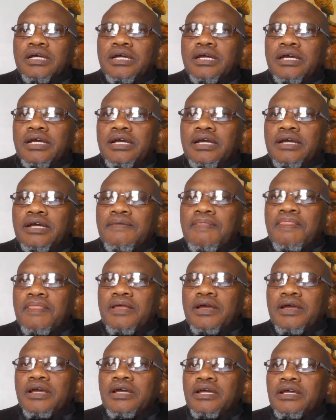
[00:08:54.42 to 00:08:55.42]
a
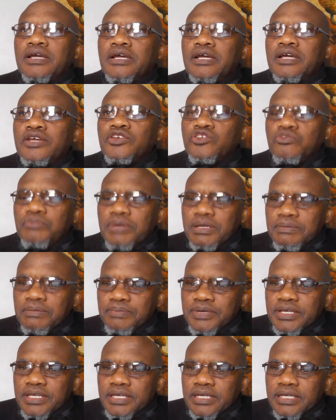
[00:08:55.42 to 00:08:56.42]
human
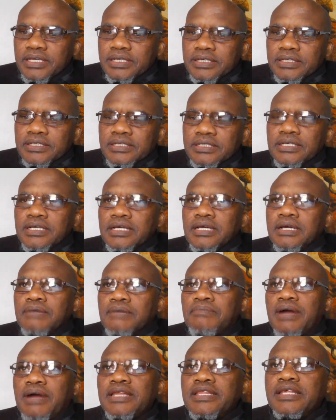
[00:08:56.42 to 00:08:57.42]
being
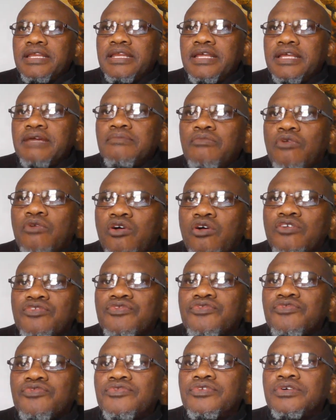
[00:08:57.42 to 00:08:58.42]
by the name
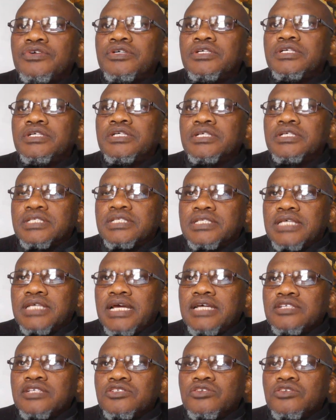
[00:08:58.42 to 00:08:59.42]
of
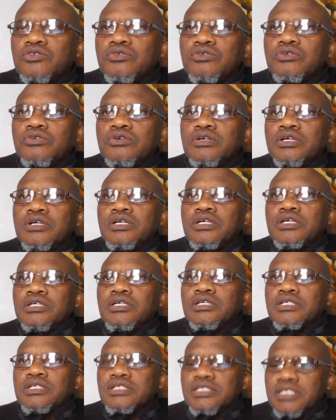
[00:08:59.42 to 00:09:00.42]
Senzo
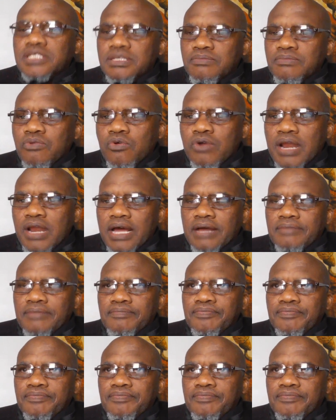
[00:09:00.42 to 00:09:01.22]
Zibula.